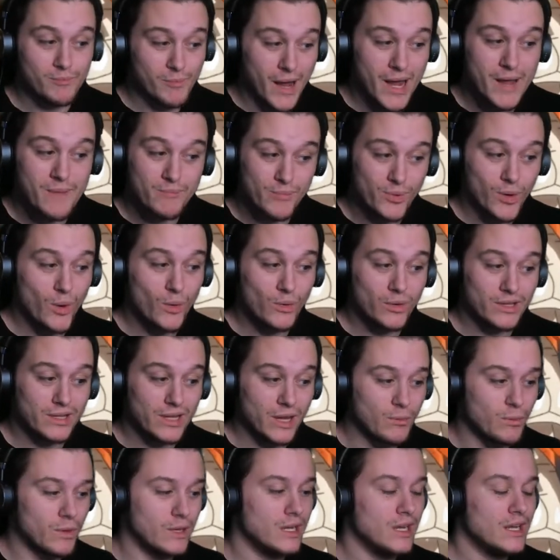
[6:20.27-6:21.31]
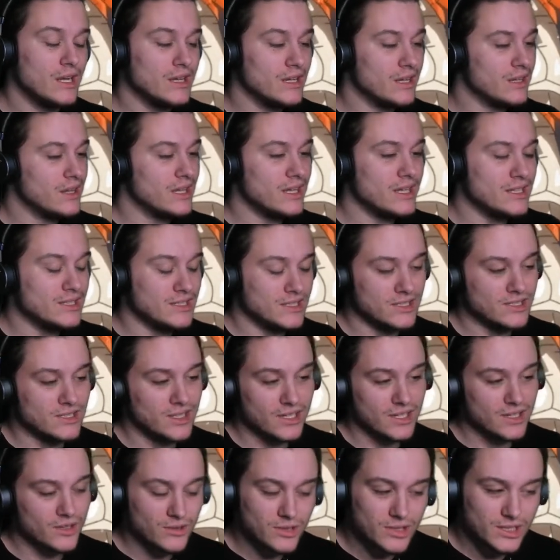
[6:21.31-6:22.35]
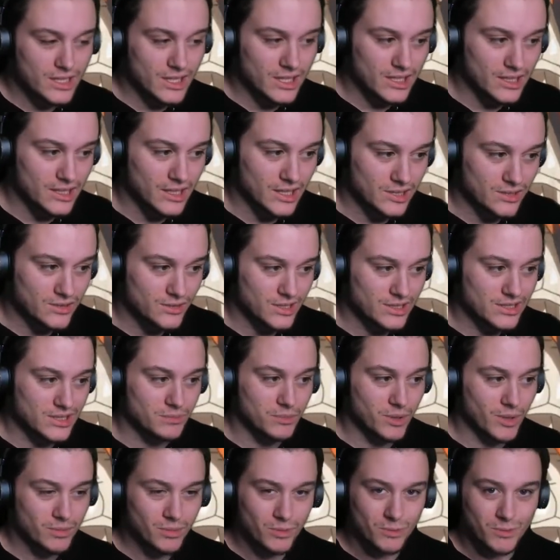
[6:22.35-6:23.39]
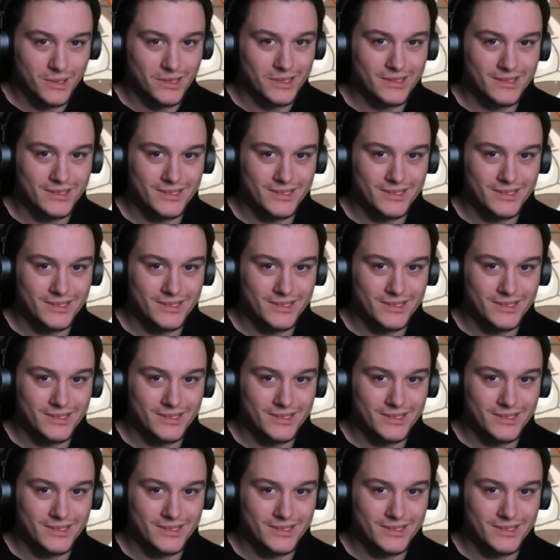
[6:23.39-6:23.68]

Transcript: My Broly, that one. The thing is, it's not as good as the purple one.